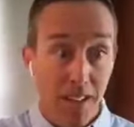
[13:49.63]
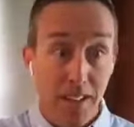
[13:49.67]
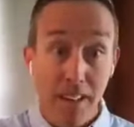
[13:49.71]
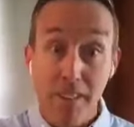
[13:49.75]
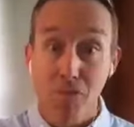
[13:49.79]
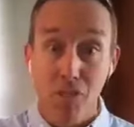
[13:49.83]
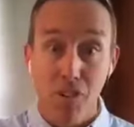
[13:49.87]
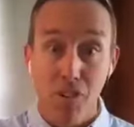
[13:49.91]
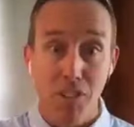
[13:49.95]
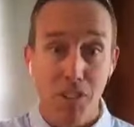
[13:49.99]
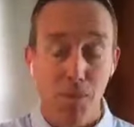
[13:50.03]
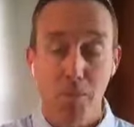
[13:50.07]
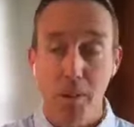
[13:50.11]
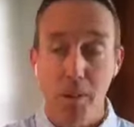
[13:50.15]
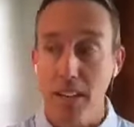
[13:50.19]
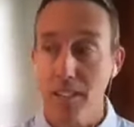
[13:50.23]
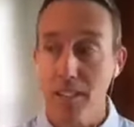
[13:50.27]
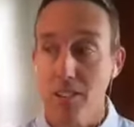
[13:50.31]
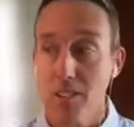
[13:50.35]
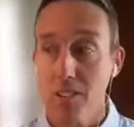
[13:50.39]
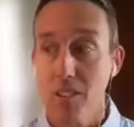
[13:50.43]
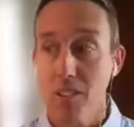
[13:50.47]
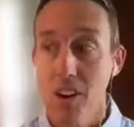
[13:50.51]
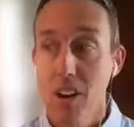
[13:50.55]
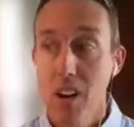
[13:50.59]
a different
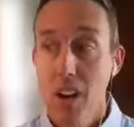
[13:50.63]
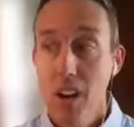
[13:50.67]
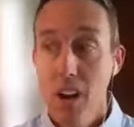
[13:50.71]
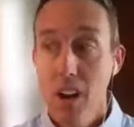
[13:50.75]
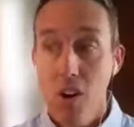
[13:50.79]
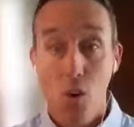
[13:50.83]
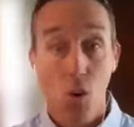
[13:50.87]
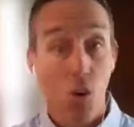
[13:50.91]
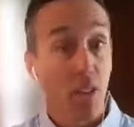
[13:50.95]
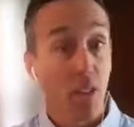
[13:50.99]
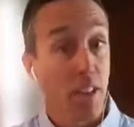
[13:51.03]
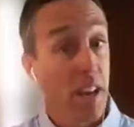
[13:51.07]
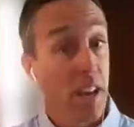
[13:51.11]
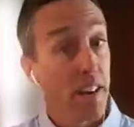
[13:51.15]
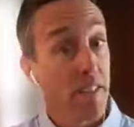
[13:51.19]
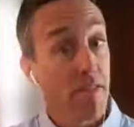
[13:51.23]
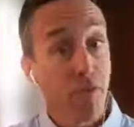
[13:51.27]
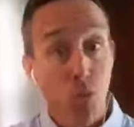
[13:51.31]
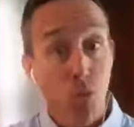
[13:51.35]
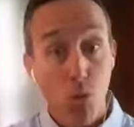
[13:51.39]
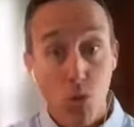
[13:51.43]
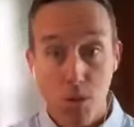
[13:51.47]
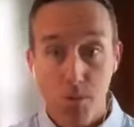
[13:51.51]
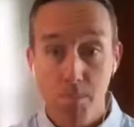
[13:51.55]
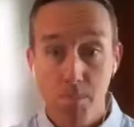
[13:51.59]
inspector, or that
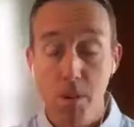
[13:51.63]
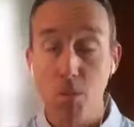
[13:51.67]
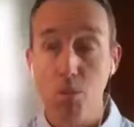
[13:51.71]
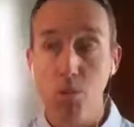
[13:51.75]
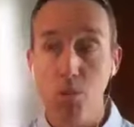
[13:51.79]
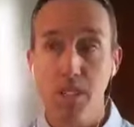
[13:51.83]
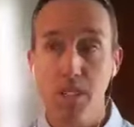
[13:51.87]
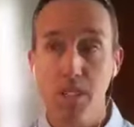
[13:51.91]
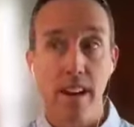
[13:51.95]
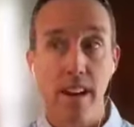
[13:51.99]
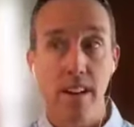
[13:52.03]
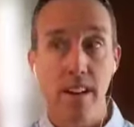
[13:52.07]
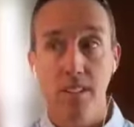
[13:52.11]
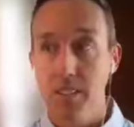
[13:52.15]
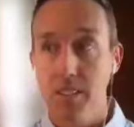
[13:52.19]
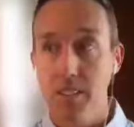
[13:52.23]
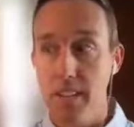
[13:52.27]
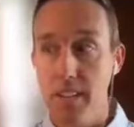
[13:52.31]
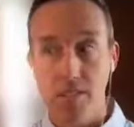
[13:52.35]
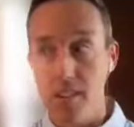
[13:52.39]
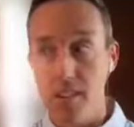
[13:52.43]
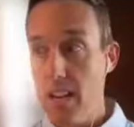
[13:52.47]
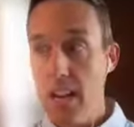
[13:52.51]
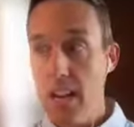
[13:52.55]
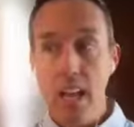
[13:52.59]
enforcement was handled
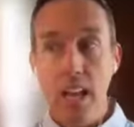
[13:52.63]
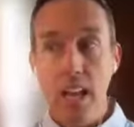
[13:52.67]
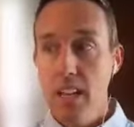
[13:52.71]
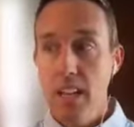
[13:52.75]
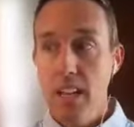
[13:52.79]
different.